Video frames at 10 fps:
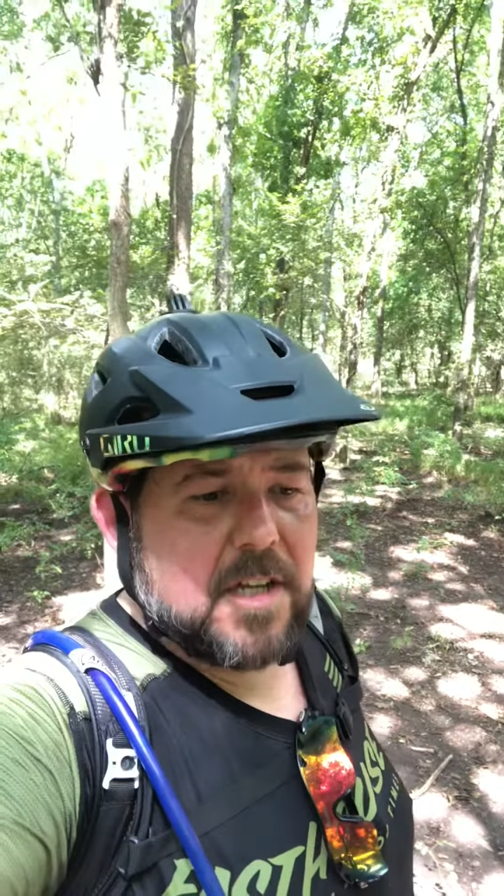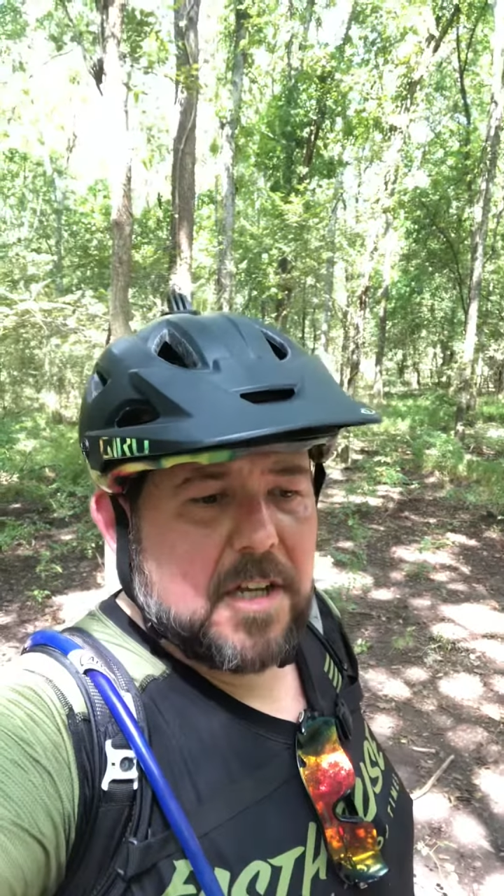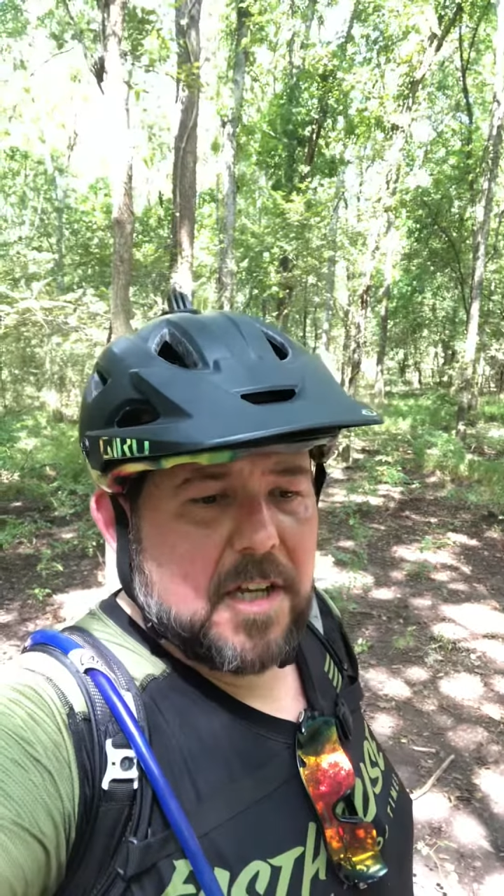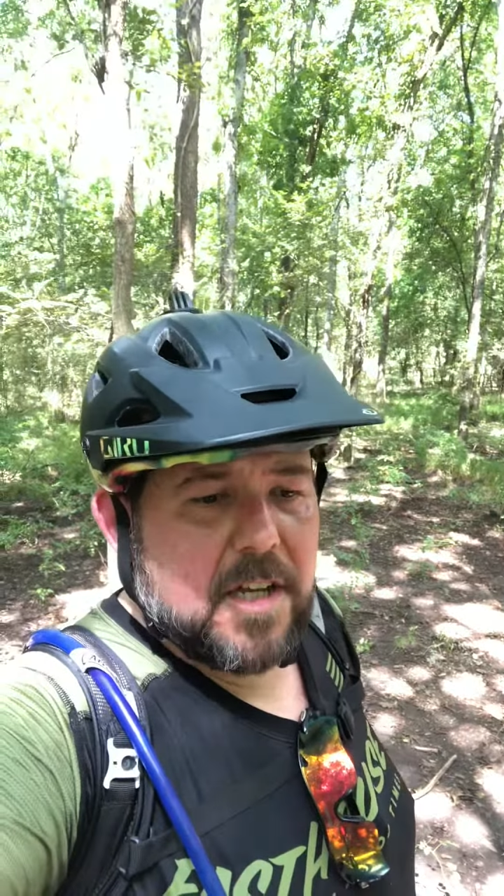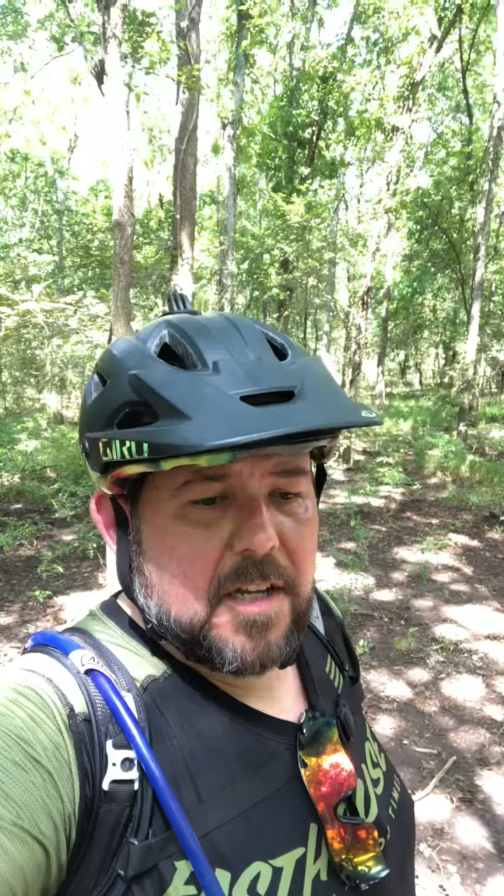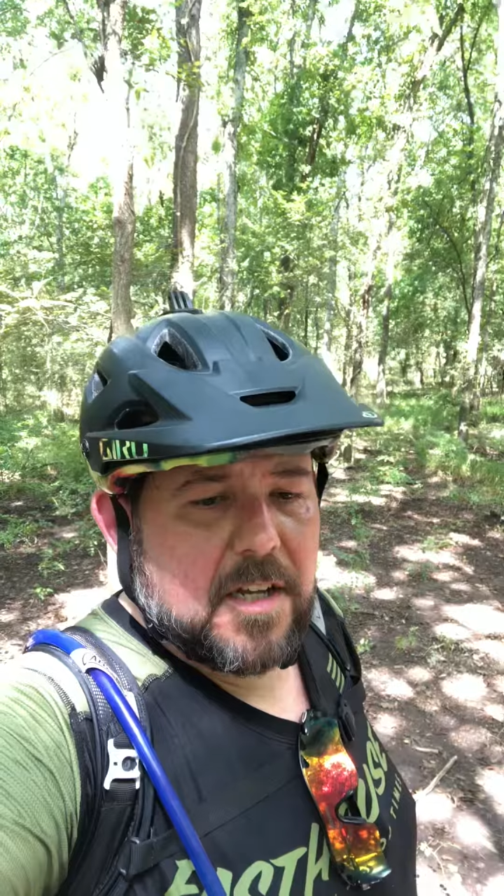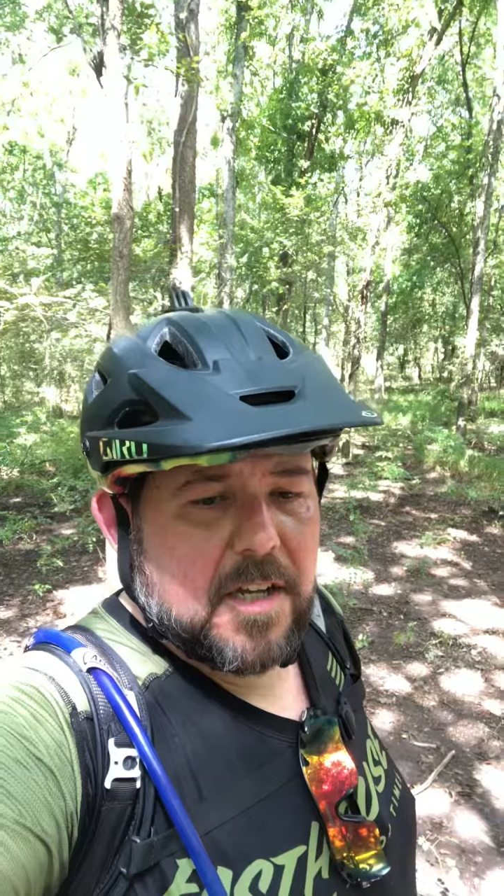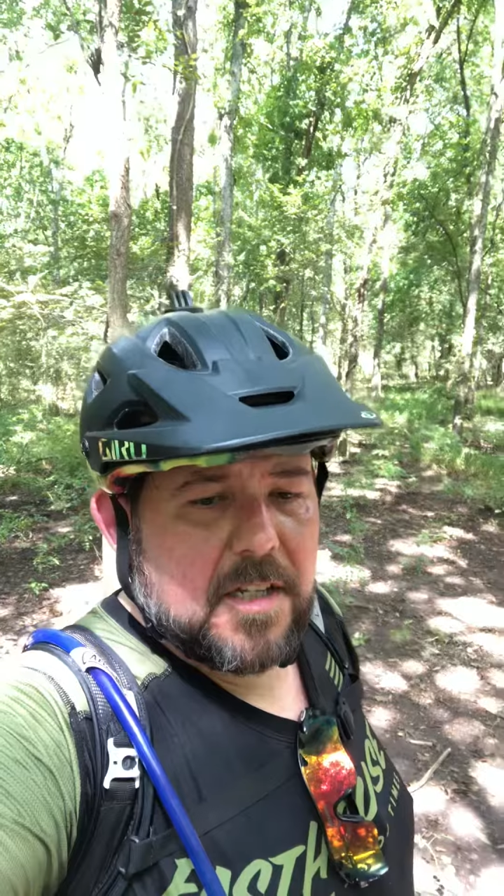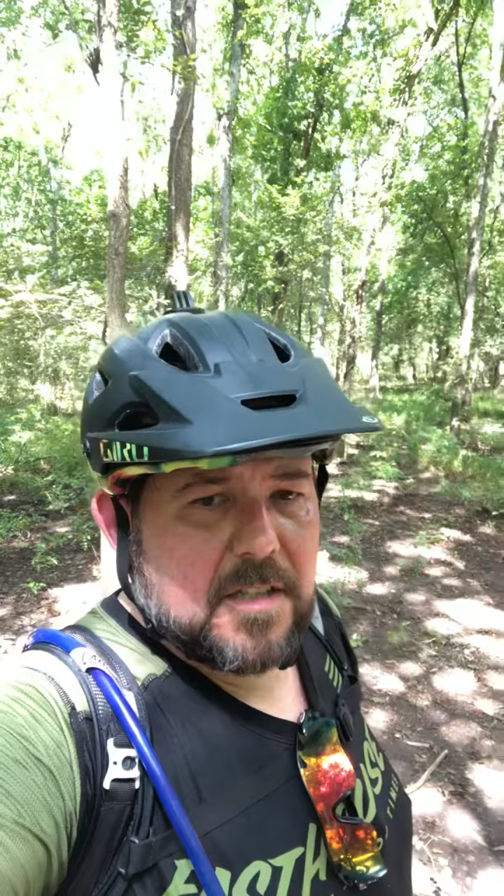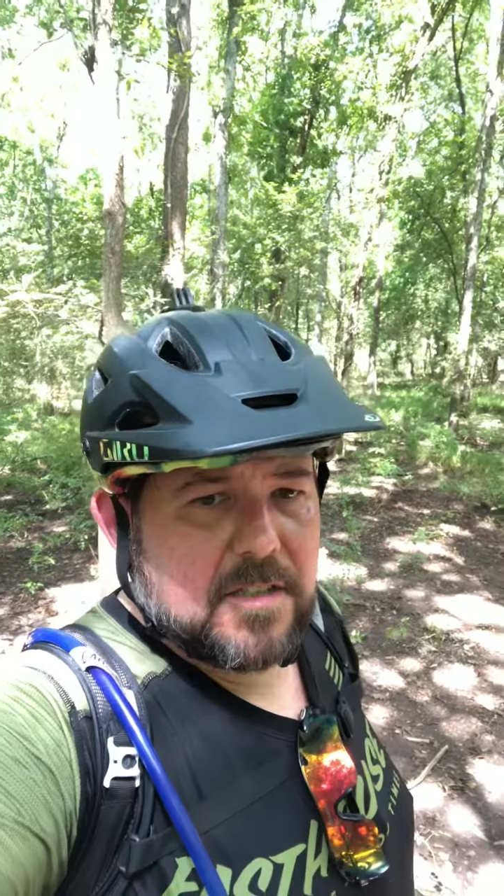and
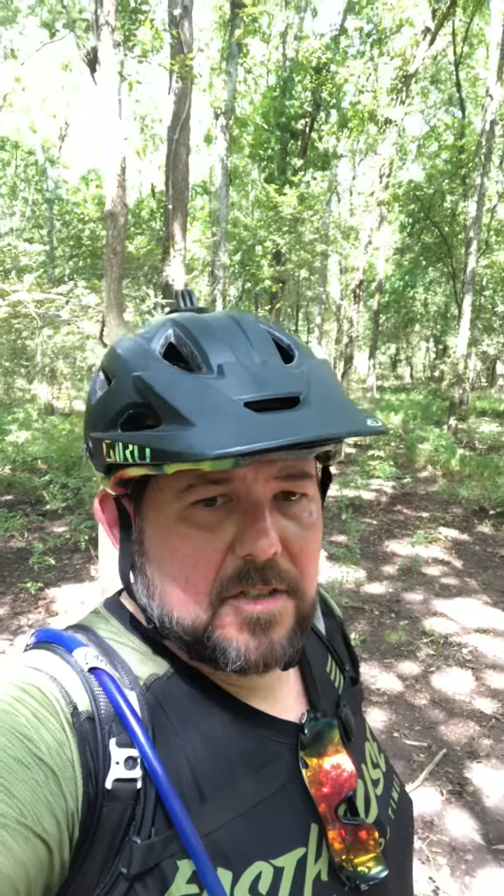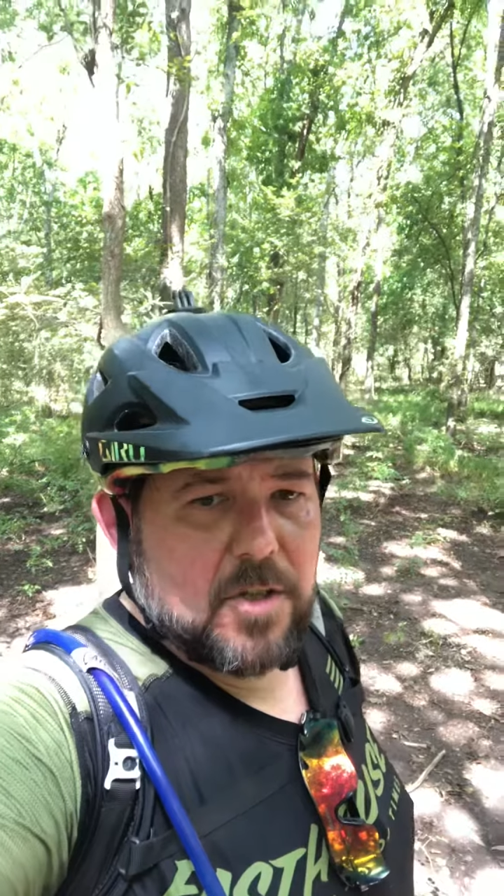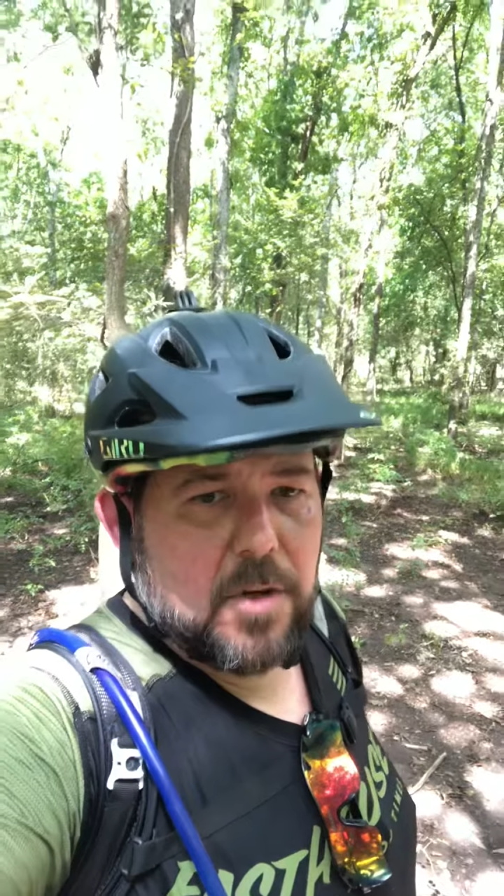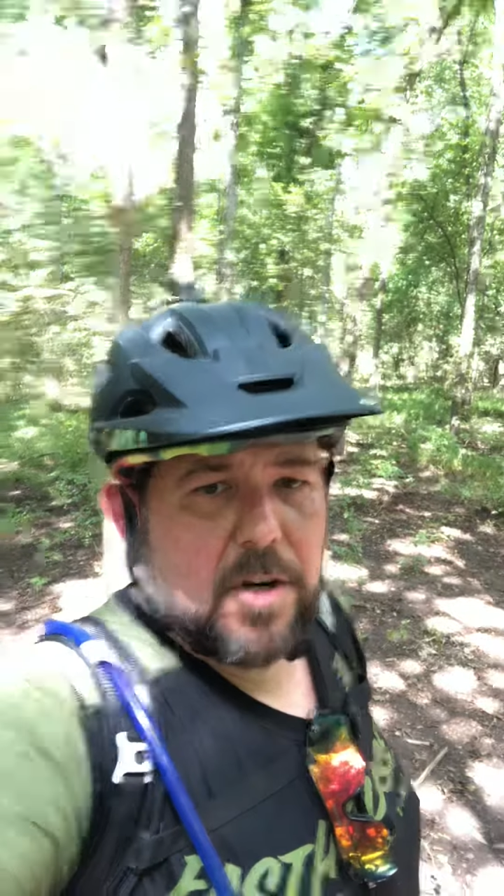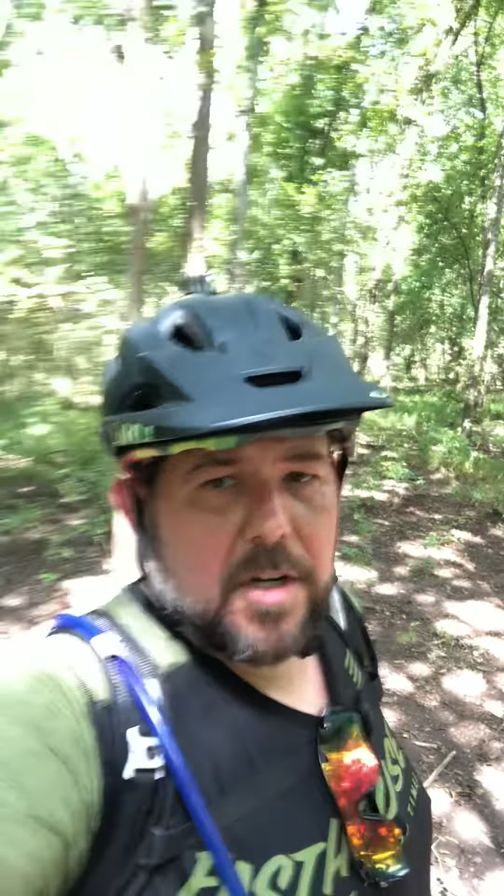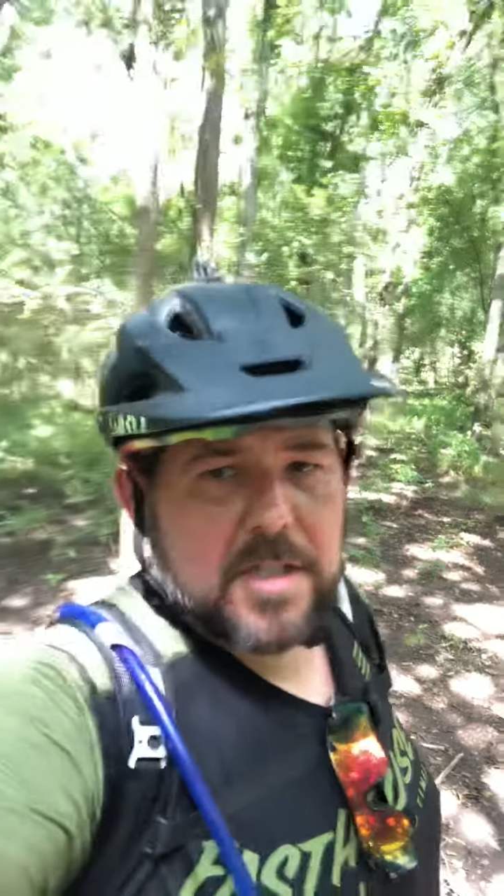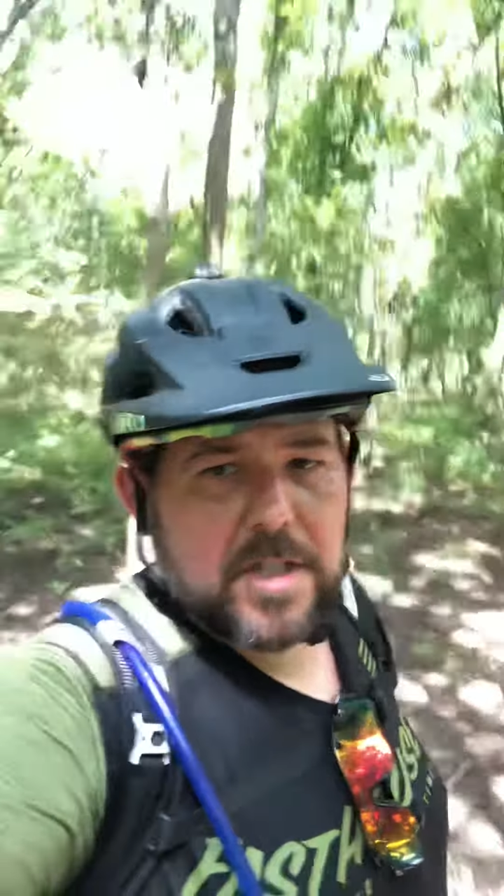he's doing a great